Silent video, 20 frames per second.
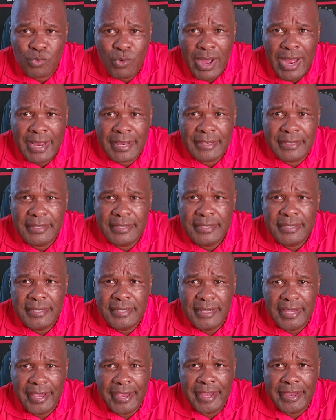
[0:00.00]
is why
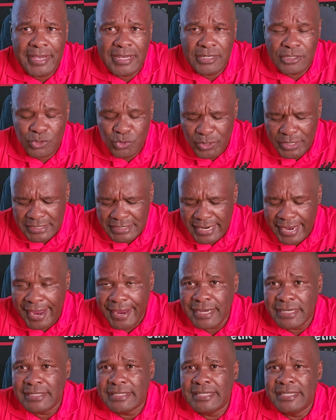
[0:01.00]
uh, in
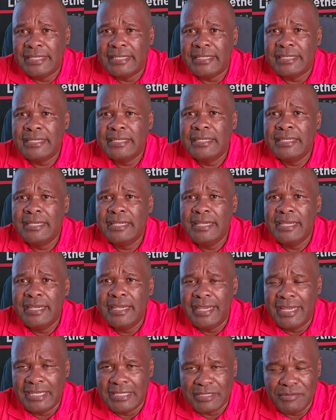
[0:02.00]
2018,
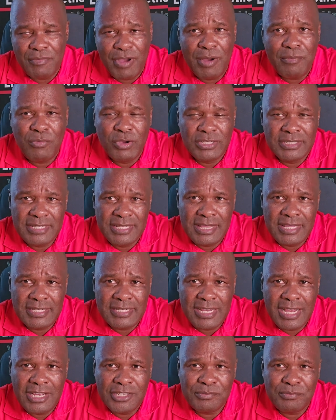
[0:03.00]
uh, eh, Zimbabweans in
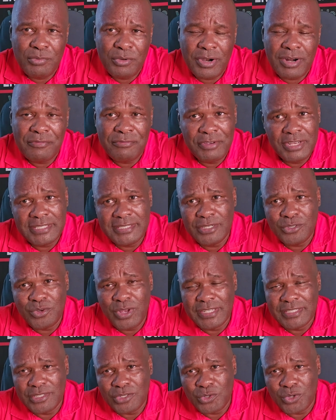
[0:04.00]
the diaspora, firstly
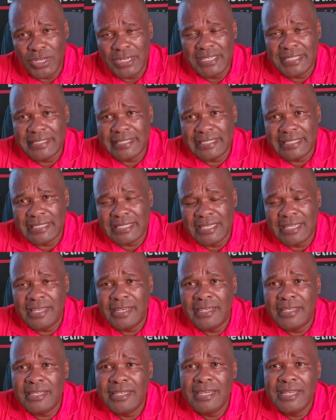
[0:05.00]
it was in
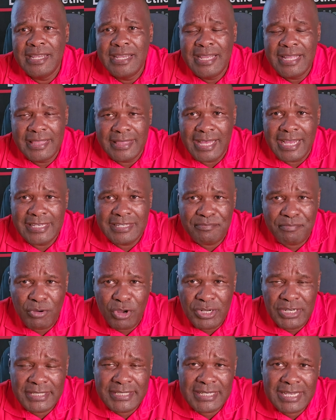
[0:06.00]
2016, that
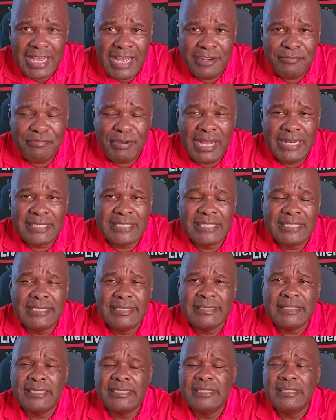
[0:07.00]
political
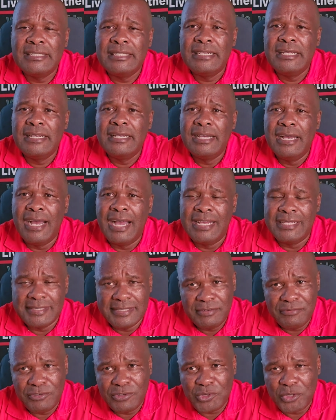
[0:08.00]
parties, uh,
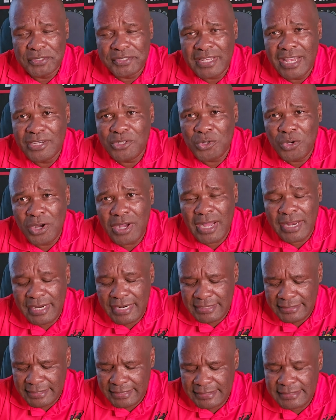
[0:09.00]
civil society
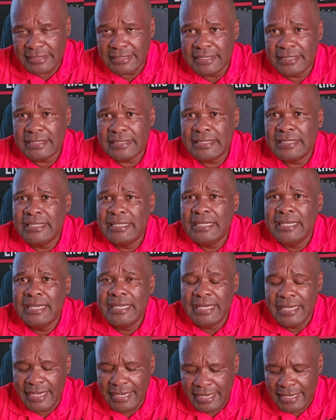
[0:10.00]
organizations
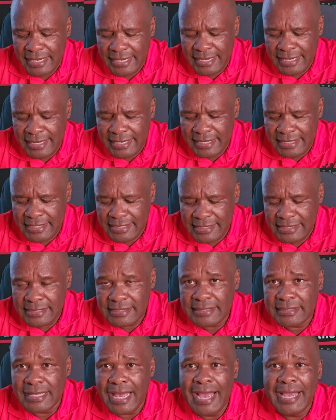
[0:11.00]
eh,
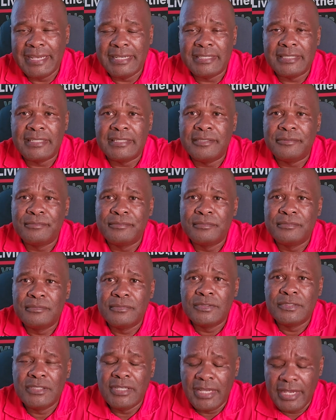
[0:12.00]
signed
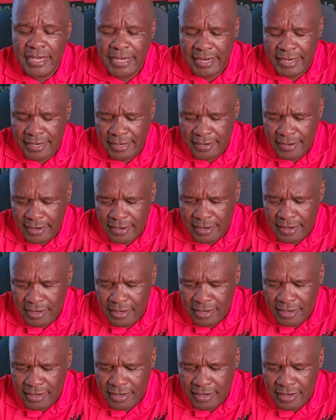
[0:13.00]

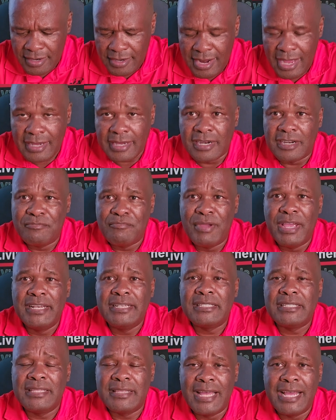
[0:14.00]
an
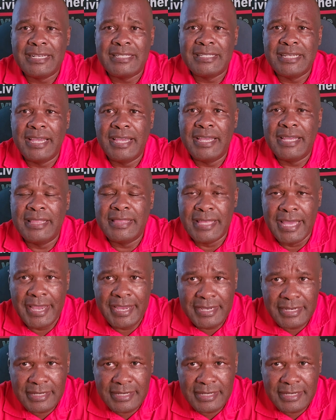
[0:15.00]
agreement that they